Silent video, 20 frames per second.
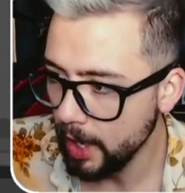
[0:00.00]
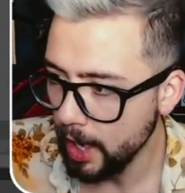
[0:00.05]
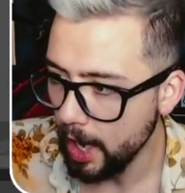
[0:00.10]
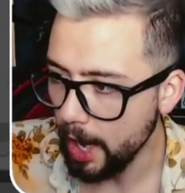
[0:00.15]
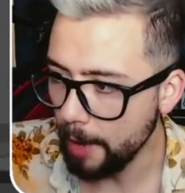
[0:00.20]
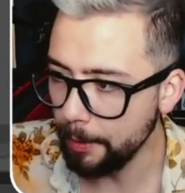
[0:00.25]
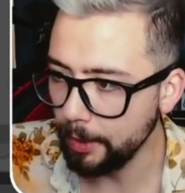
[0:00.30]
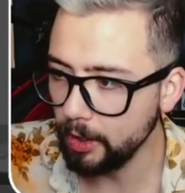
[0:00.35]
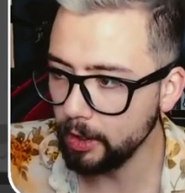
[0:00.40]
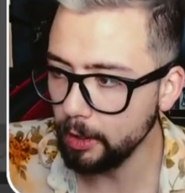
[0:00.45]

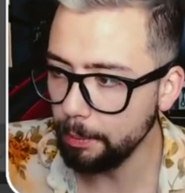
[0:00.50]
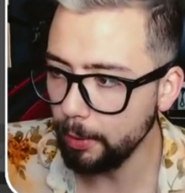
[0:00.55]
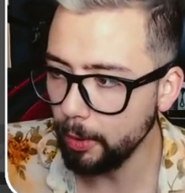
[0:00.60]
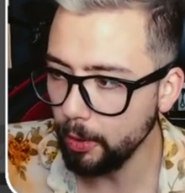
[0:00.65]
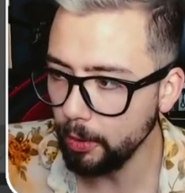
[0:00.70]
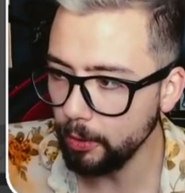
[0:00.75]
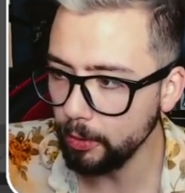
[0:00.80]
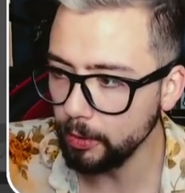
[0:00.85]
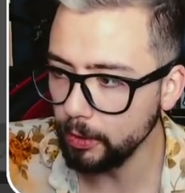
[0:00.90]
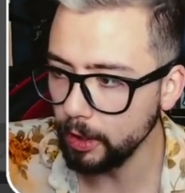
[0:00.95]
And we're going to
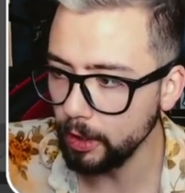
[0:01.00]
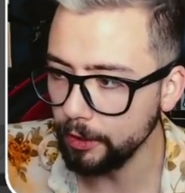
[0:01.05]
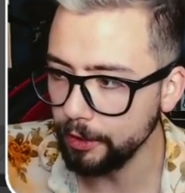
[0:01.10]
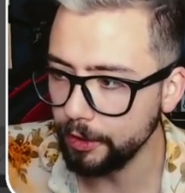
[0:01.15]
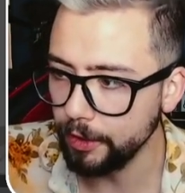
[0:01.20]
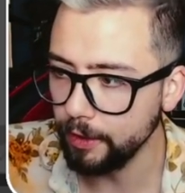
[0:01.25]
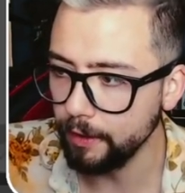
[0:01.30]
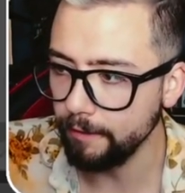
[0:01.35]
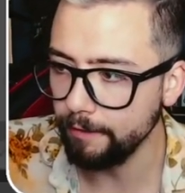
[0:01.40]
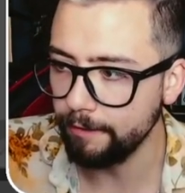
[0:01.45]
pull
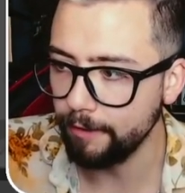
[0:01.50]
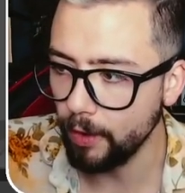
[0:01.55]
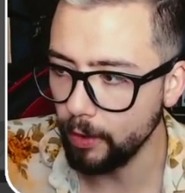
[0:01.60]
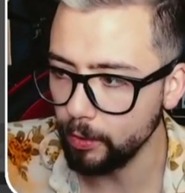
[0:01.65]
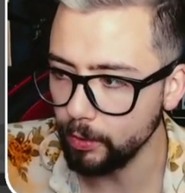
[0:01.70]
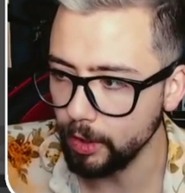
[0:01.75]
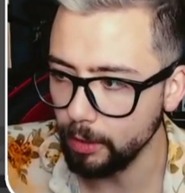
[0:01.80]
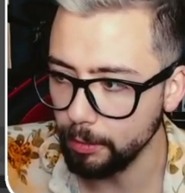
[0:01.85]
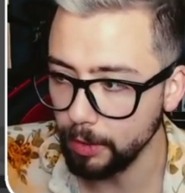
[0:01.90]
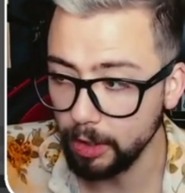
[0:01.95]
the
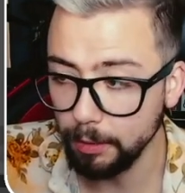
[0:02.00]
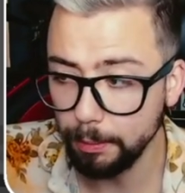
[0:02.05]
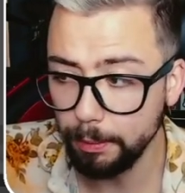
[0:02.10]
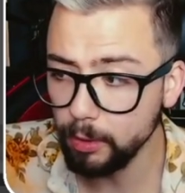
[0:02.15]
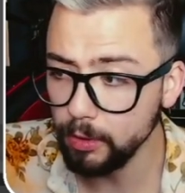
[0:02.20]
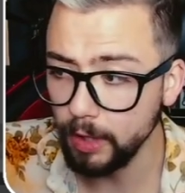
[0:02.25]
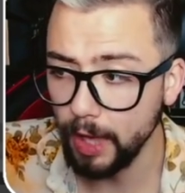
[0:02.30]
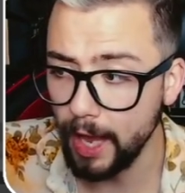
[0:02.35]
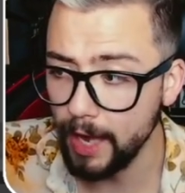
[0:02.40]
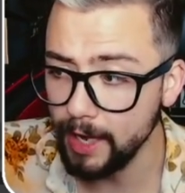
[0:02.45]
volume. You can
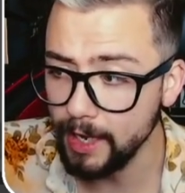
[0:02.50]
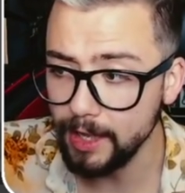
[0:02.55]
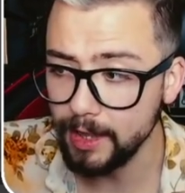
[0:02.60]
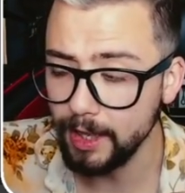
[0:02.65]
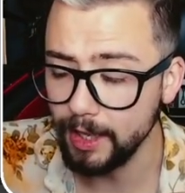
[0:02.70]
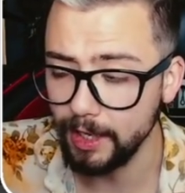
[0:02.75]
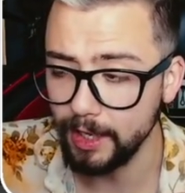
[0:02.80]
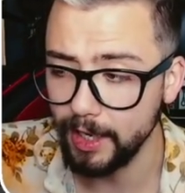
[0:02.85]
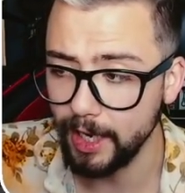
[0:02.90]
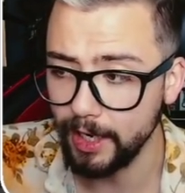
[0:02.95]
pull
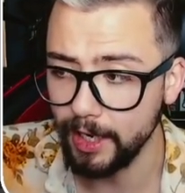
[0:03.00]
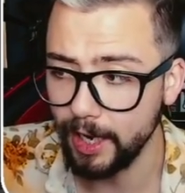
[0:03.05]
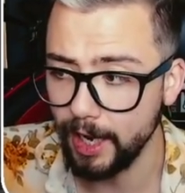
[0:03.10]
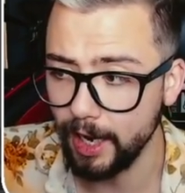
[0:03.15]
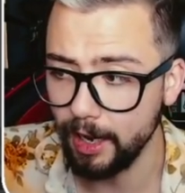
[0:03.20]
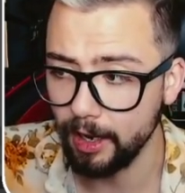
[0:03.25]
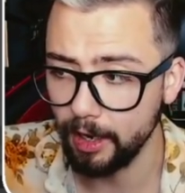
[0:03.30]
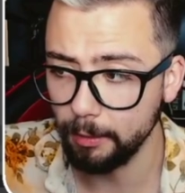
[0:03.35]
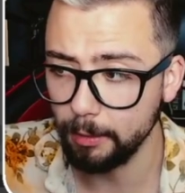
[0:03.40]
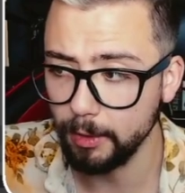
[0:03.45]
anything in
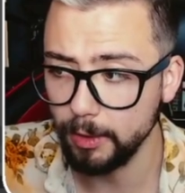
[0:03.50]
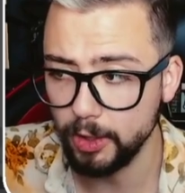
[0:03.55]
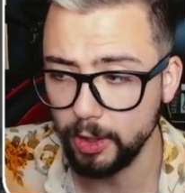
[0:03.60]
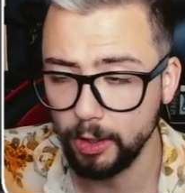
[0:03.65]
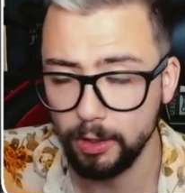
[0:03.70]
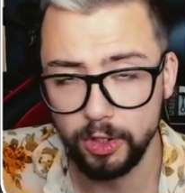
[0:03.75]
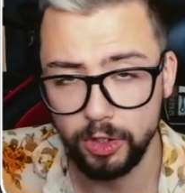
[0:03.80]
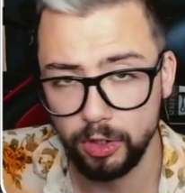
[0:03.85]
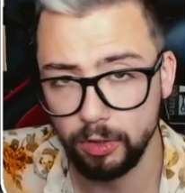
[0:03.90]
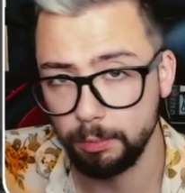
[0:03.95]
here. And I'm going to show
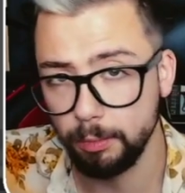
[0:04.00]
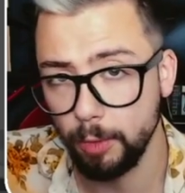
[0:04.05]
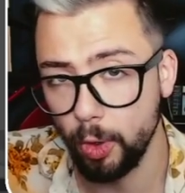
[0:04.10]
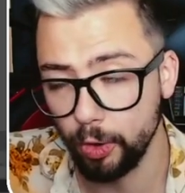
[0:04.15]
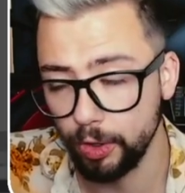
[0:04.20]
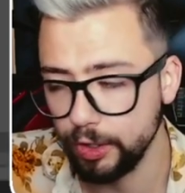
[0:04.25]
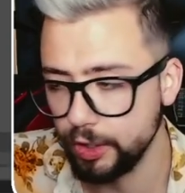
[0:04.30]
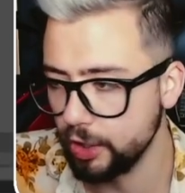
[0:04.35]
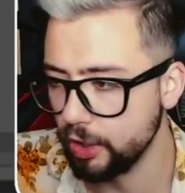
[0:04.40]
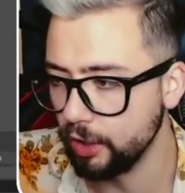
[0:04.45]
you some
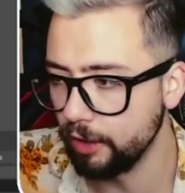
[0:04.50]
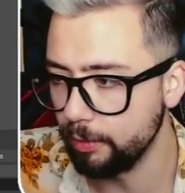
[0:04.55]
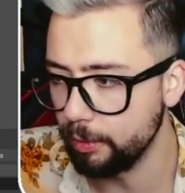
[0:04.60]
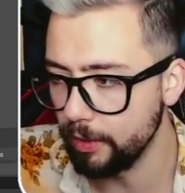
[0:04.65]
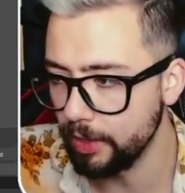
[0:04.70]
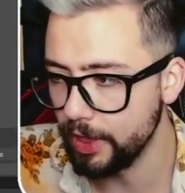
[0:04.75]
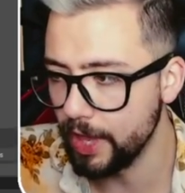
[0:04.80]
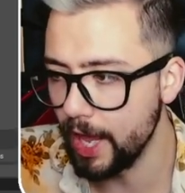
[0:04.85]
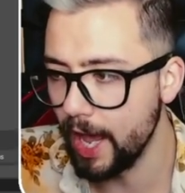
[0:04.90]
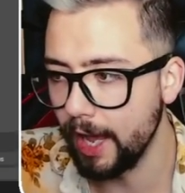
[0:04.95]
other stuff
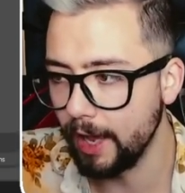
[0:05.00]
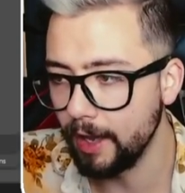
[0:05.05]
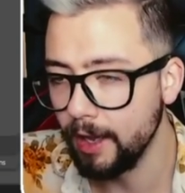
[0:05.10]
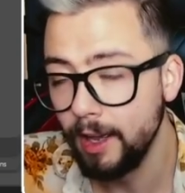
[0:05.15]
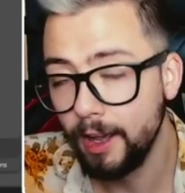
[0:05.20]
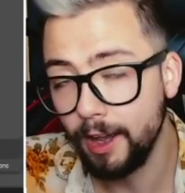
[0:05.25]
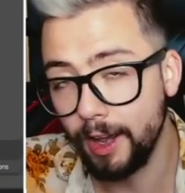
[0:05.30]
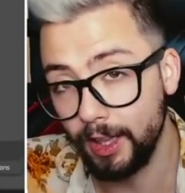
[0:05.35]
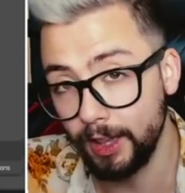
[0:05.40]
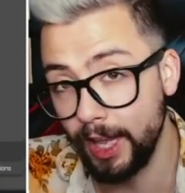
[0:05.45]
with that
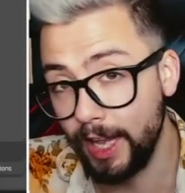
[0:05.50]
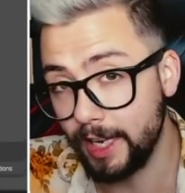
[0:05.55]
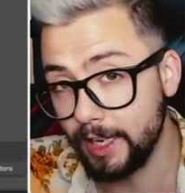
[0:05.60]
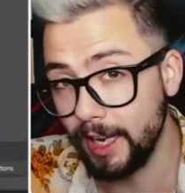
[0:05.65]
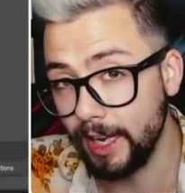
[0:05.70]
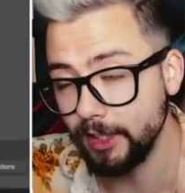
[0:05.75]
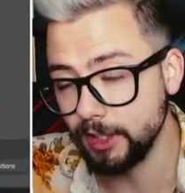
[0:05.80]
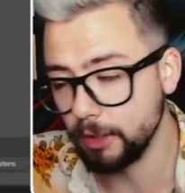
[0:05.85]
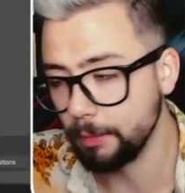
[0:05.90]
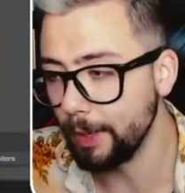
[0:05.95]
at a later
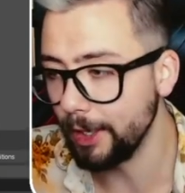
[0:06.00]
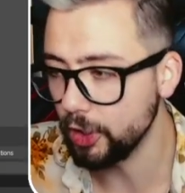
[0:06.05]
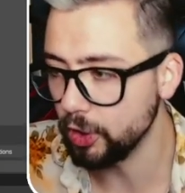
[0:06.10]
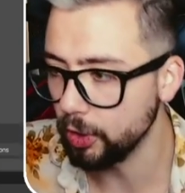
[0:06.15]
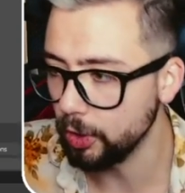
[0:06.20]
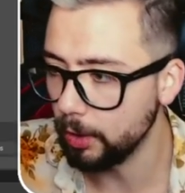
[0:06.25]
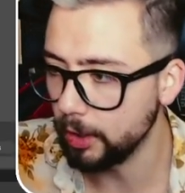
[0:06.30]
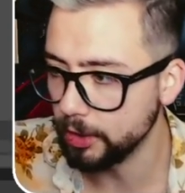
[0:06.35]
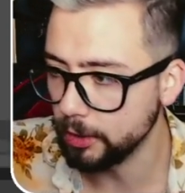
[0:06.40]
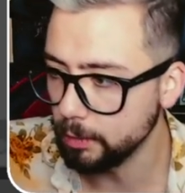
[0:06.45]
date. So make sure
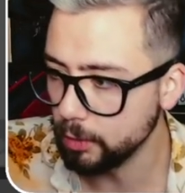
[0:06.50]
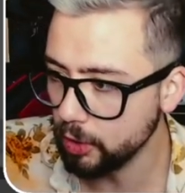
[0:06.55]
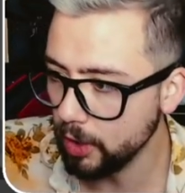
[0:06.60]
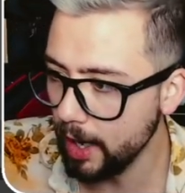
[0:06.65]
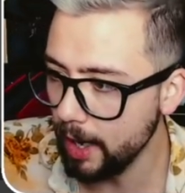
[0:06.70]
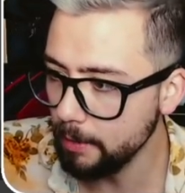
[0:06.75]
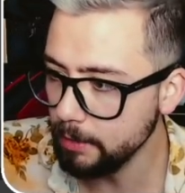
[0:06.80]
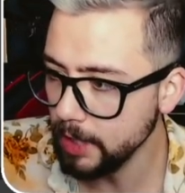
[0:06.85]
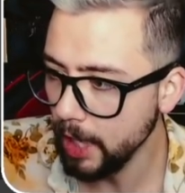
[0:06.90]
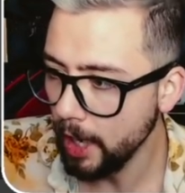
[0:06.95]
you are
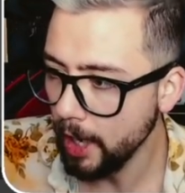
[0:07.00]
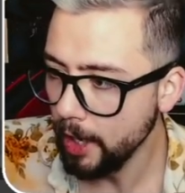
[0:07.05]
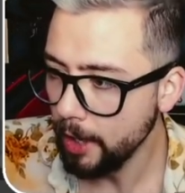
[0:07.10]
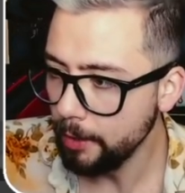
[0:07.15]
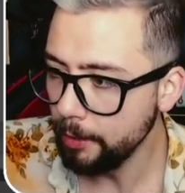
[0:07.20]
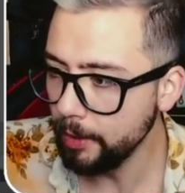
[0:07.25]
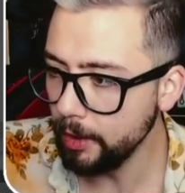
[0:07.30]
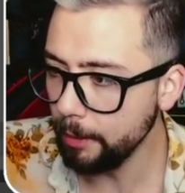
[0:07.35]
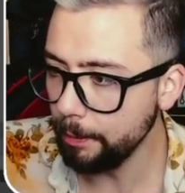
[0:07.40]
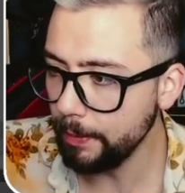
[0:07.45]
subscribed.
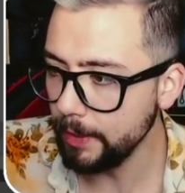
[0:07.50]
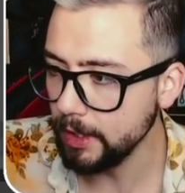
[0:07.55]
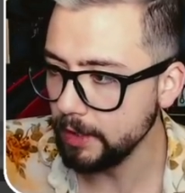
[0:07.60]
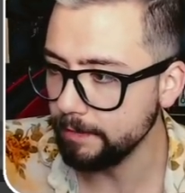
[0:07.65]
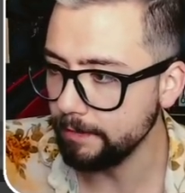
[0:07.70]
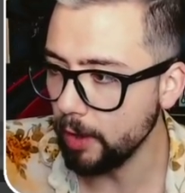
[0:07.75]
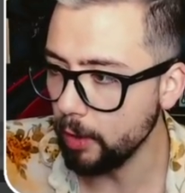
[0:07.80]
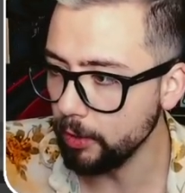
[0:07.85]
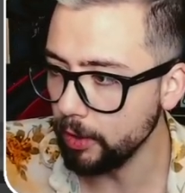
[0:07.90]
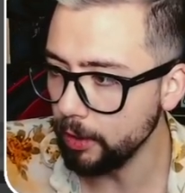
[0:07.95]
We're going to press
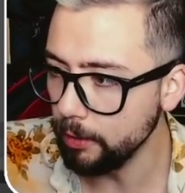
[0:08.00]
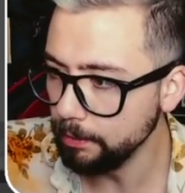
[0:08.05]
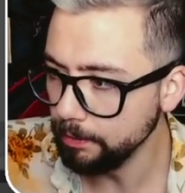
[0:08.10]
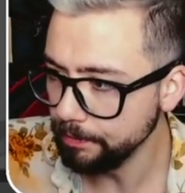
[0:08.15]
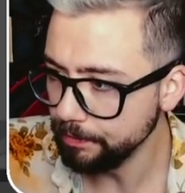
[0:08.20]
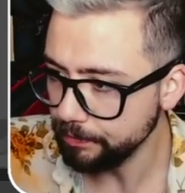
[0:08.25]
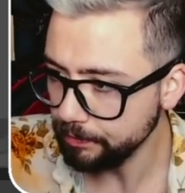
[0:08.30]
volume.